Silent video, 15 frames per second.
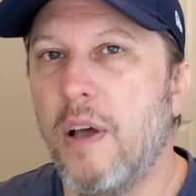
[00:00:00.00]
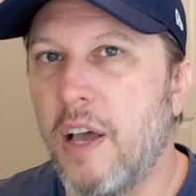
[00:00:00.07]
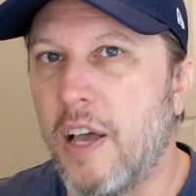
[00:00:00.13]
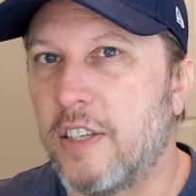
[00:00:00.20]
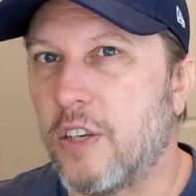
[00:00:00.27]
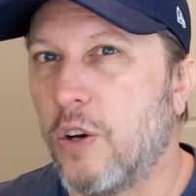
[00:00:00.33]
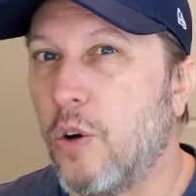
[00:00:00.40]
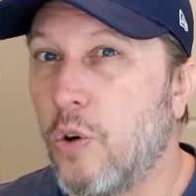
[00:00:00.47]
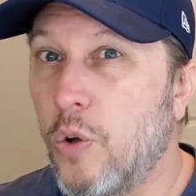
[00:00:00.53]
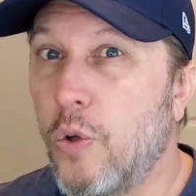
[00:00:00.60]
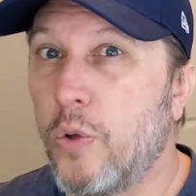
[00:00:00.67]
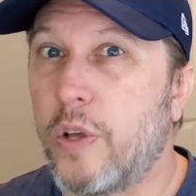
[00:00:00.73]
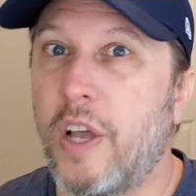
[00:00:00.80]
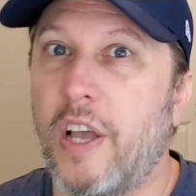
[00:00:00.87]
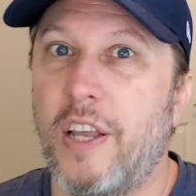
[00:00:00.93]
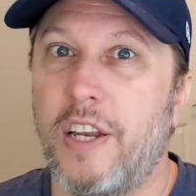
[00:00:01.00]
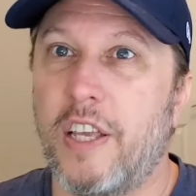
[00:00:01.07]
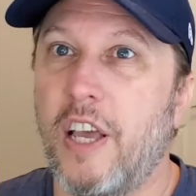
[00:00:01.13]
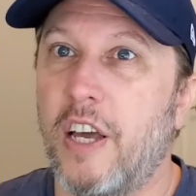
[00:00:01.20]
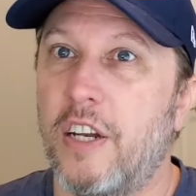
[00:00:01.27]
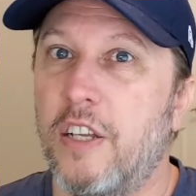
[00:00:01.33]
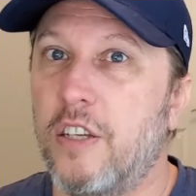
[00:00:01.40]
as a whole kind of
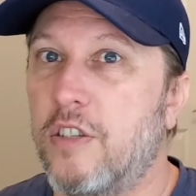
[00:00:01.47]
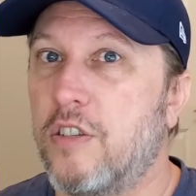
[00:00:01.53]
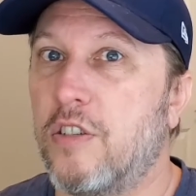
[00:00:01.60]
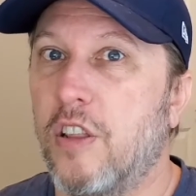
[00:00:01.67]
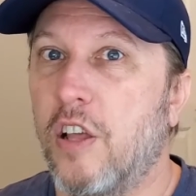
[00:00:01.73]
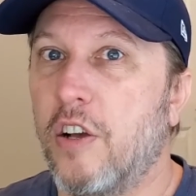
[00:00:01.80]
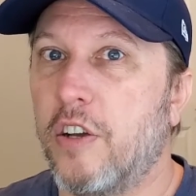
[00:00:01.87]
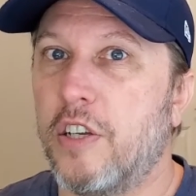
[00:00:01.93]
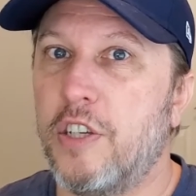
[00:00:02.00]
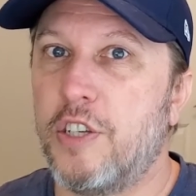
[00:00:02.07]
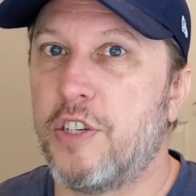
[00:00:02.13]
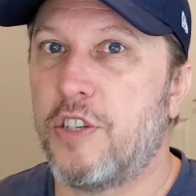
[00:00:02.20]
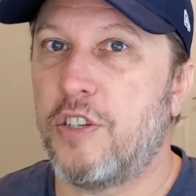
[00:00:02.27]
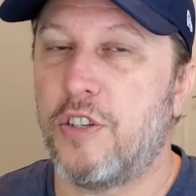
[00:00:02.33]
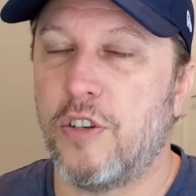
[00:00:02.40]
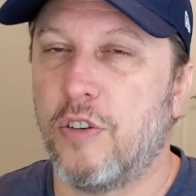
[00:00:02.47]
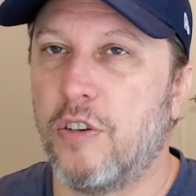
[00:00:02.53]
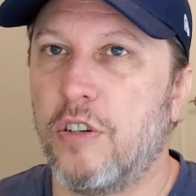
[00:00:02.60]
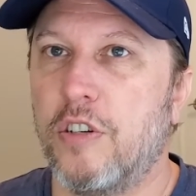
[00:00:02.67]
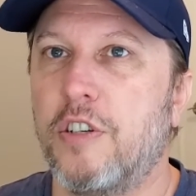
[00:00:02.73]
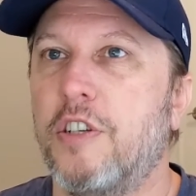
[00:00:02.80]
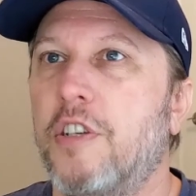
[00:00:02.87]
got a sluggish
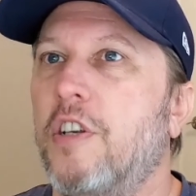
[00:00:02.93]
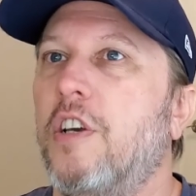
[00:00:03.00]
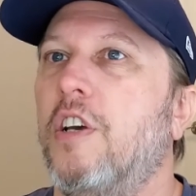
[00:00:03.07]
start.